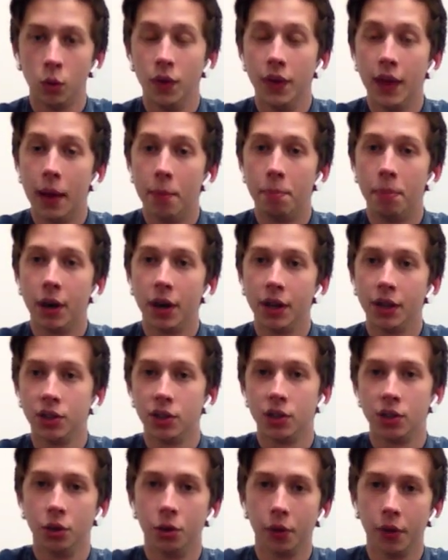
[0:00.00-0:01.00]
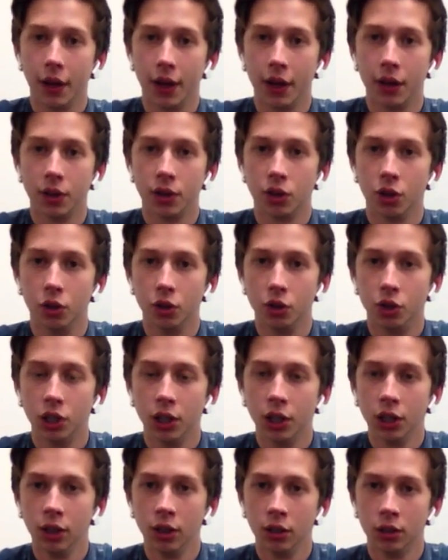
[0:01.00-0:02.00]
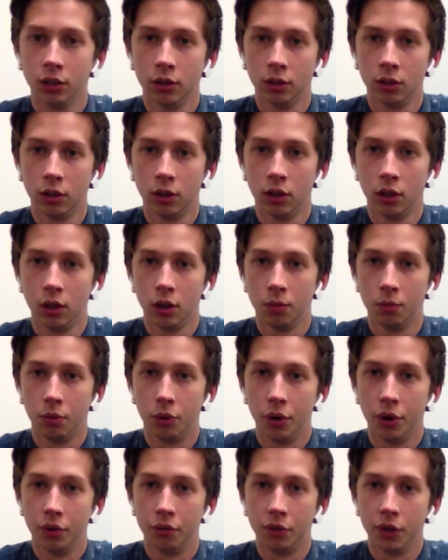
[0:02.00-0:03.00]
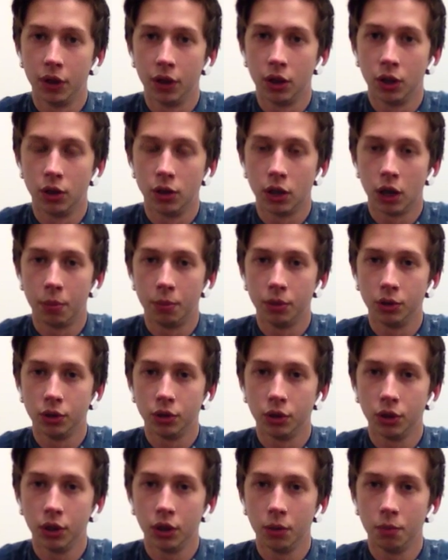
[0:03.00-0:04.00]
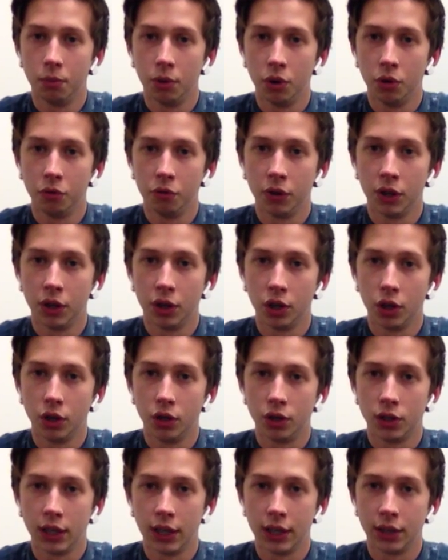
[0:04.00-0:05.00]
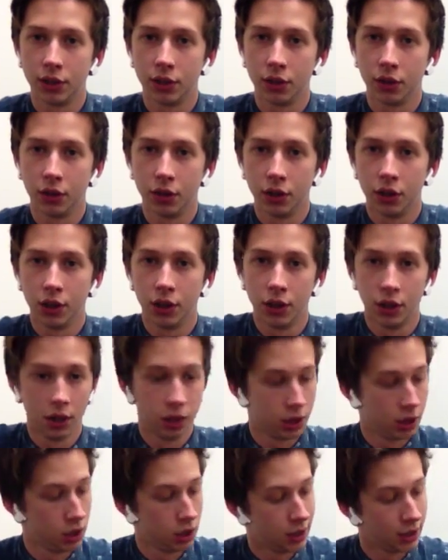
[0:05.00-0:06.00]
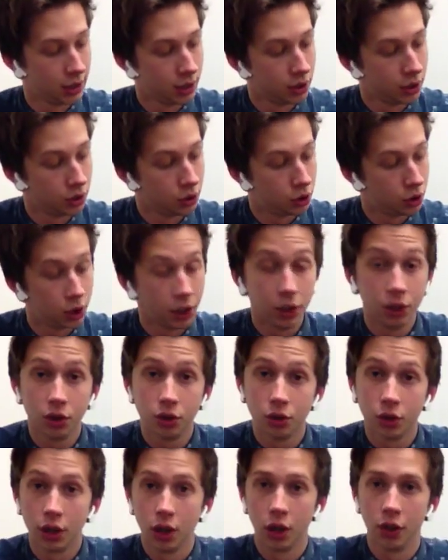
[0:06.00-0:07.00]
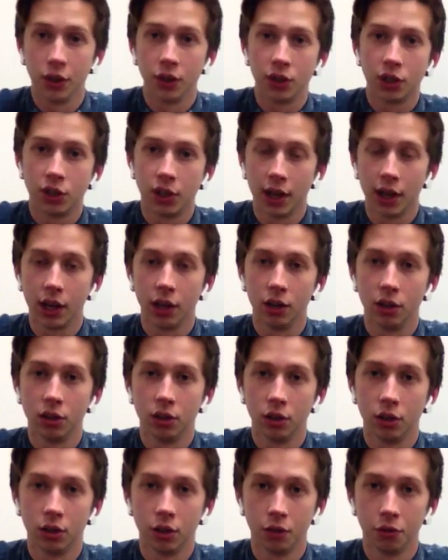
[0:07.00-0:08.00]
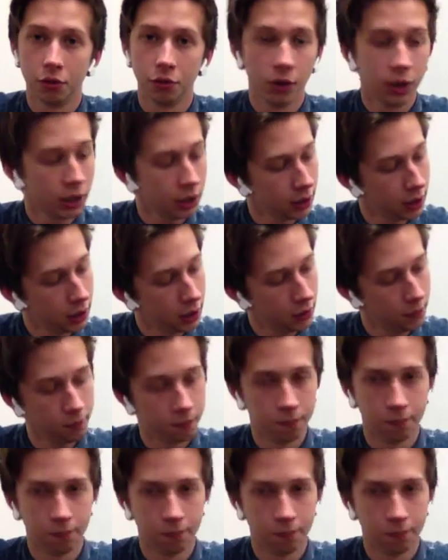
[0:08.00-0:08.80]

Our buddy's still there. So G, pointer finger goes up a string, middle finger goes down to the G string on the 2nd fret there.